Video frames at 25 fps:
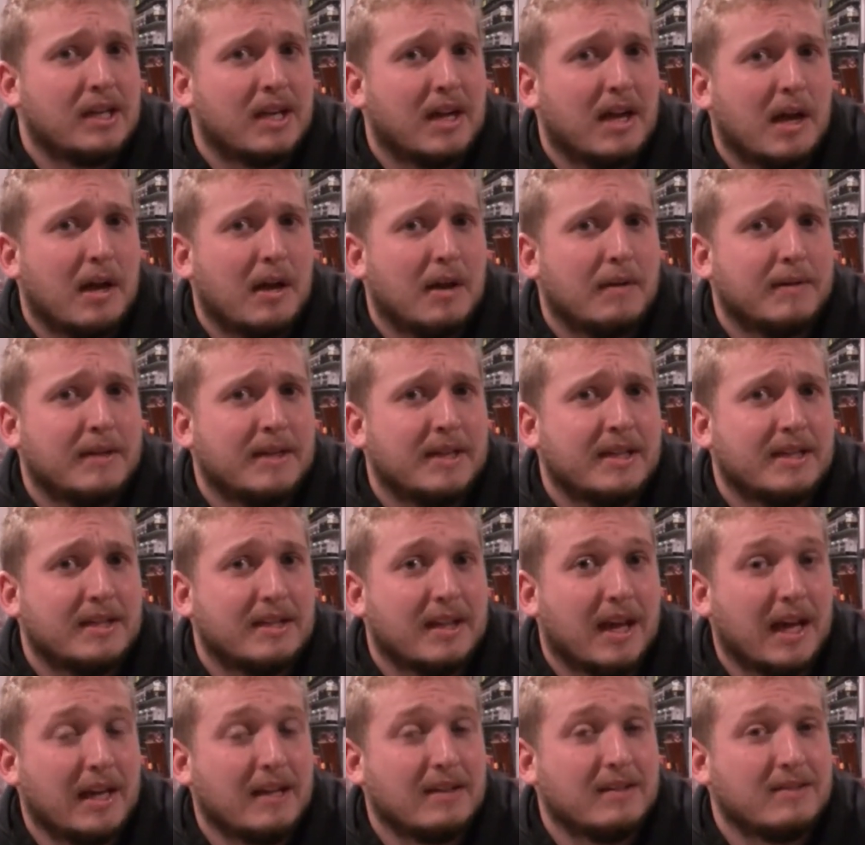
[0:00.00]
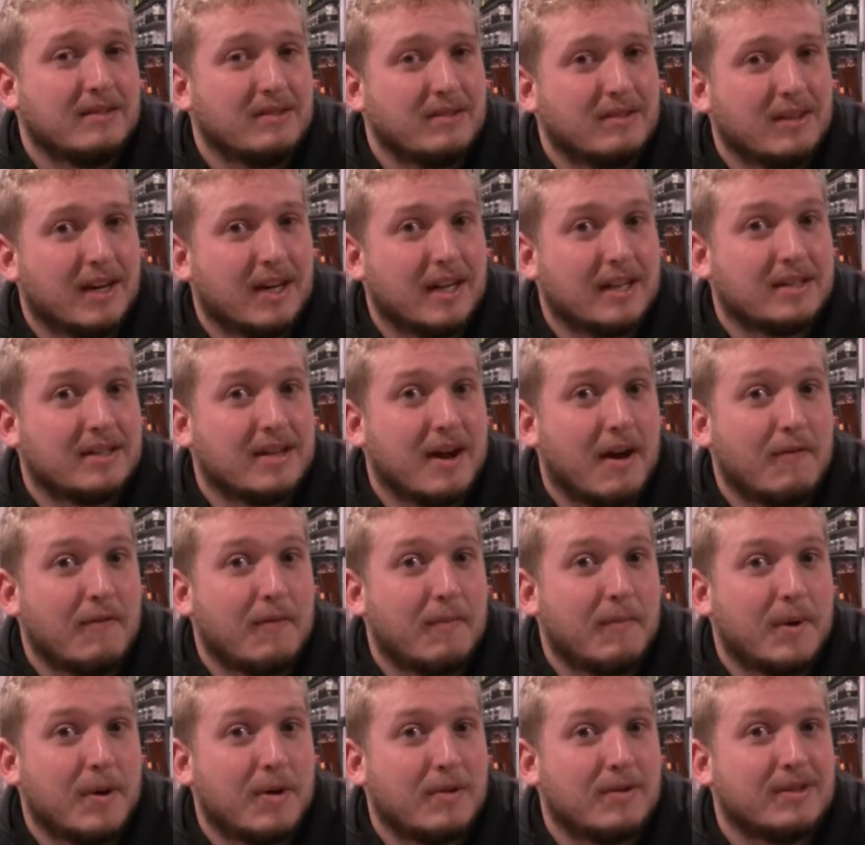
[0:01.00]
I mean, that you got tough
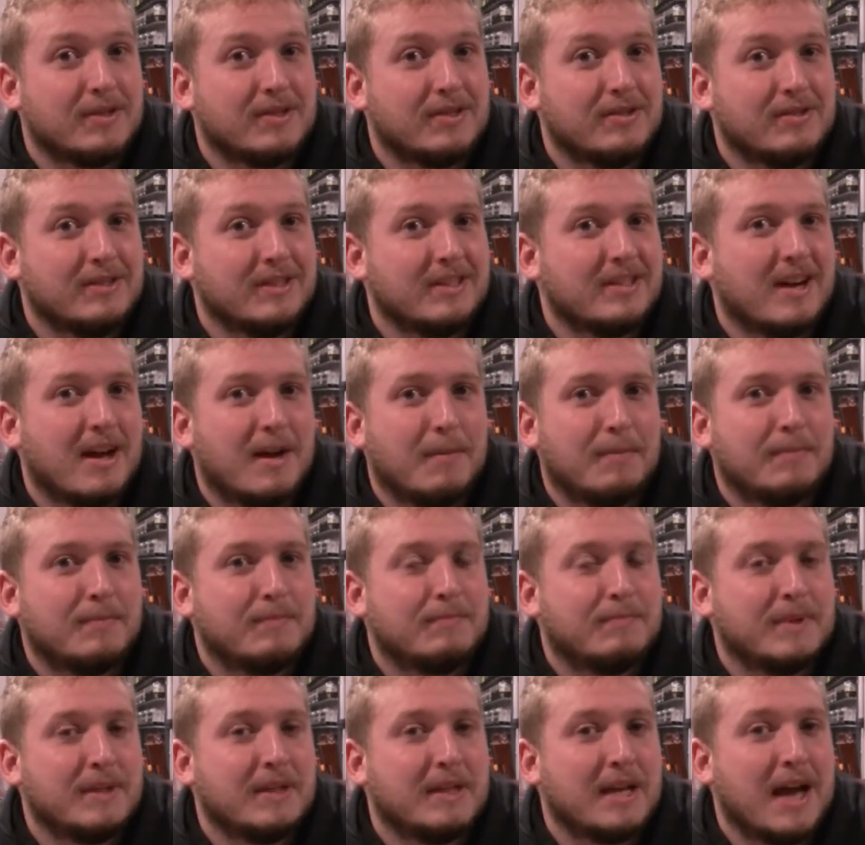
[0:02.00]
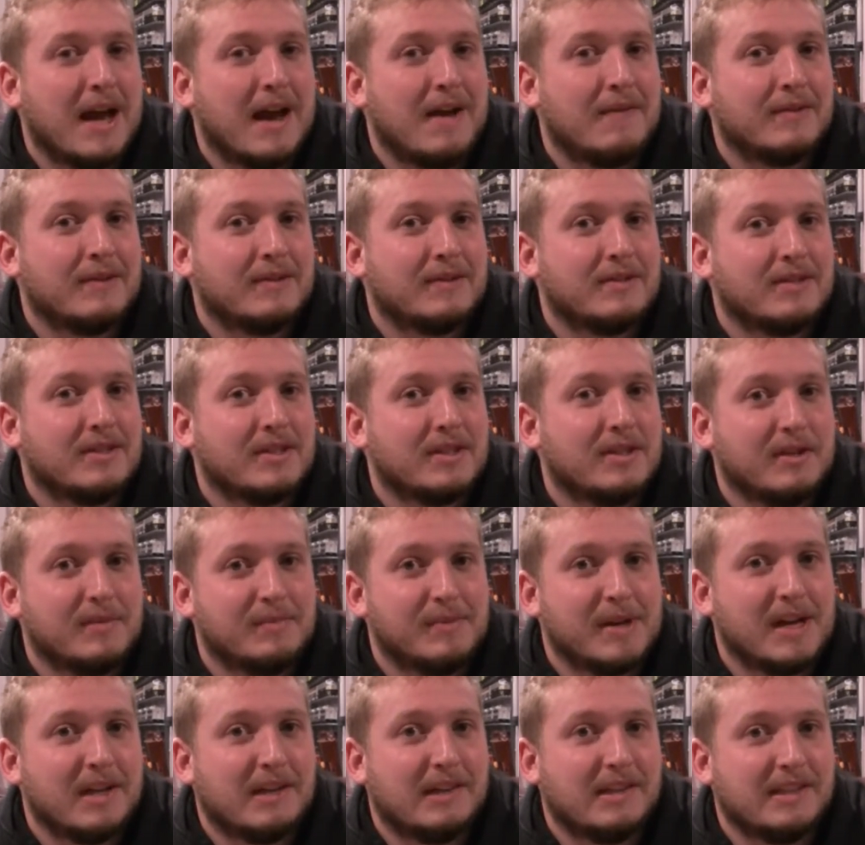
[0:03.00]
opponents. You cannot be having silly
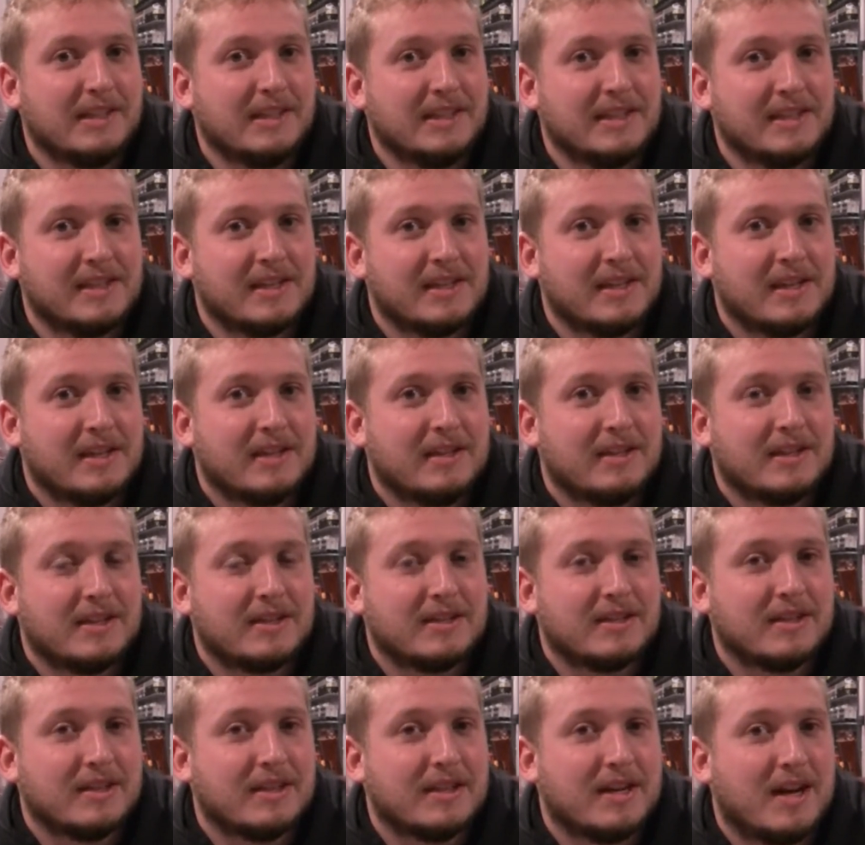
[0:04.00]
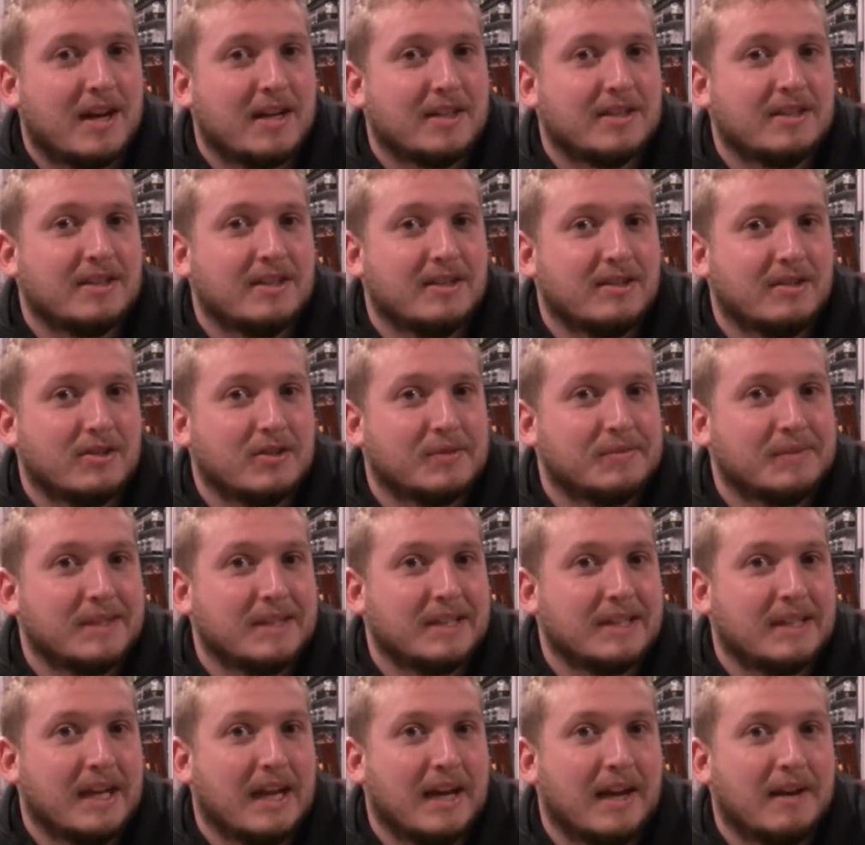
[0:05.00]
penalties. That's going to cost you in those
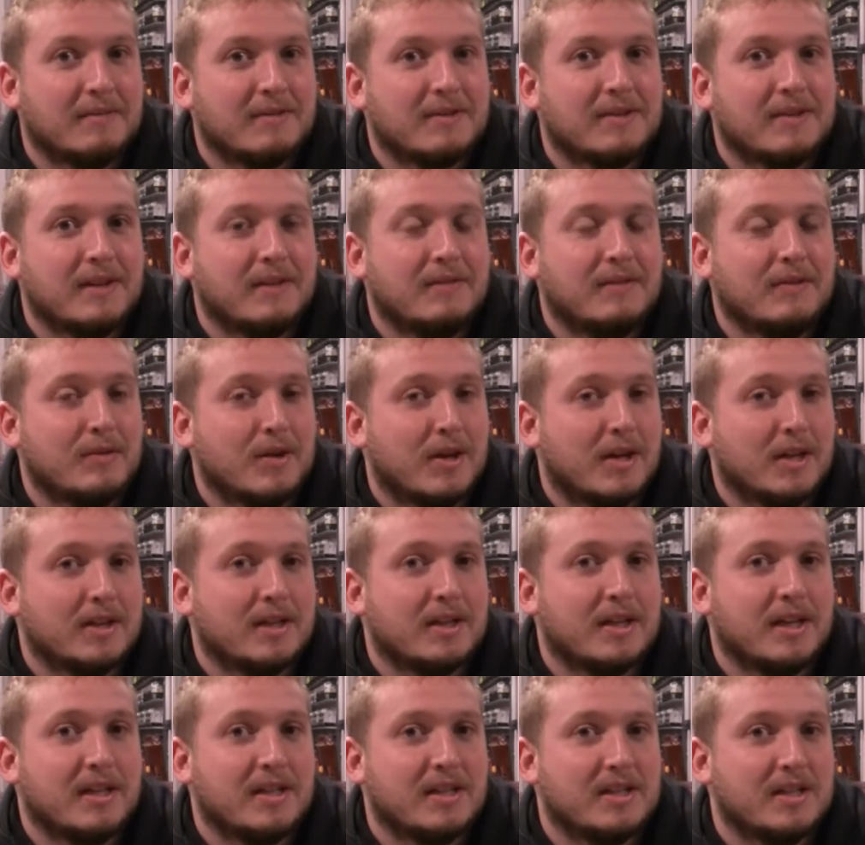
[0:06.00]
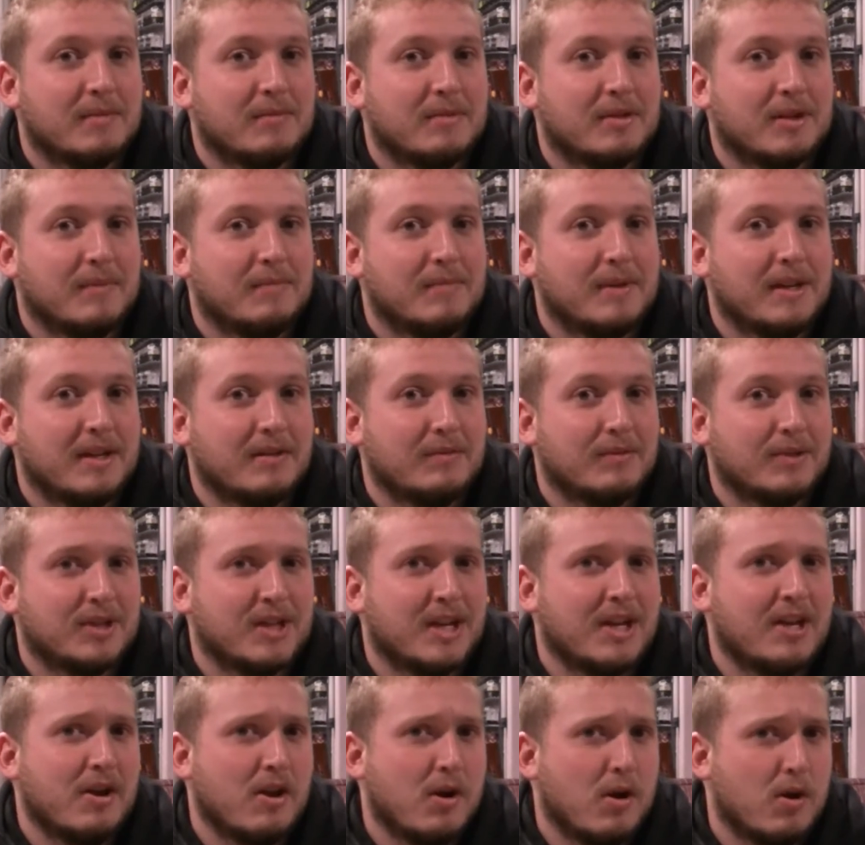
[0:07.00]
big games if you want the NCAA bid, which
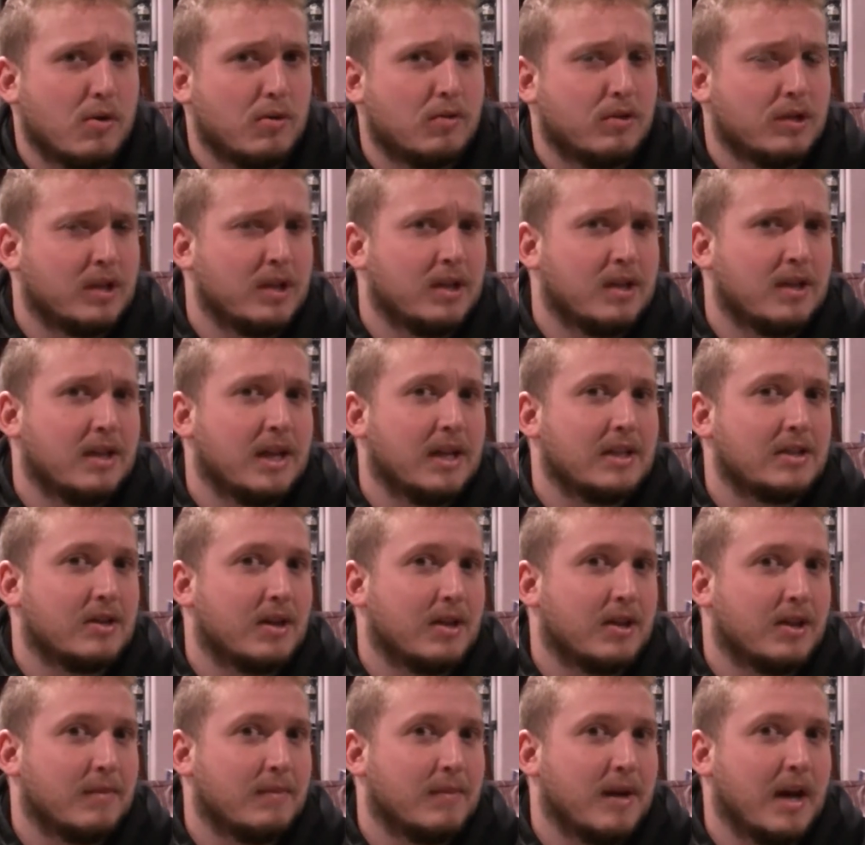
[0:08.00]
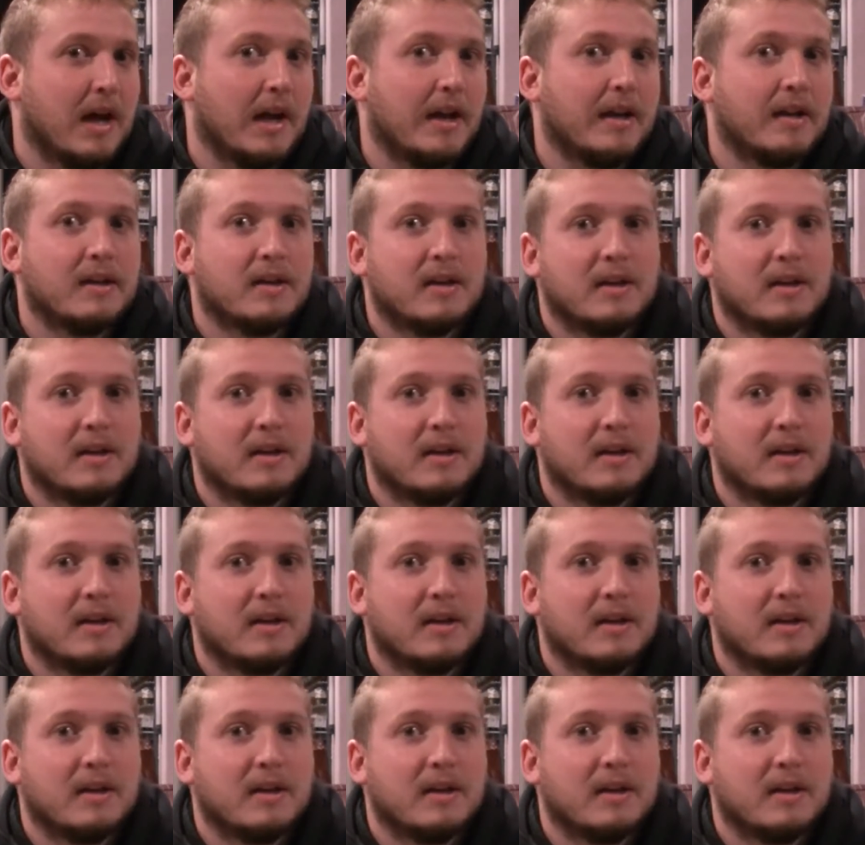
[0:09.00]
I know that's on their mind.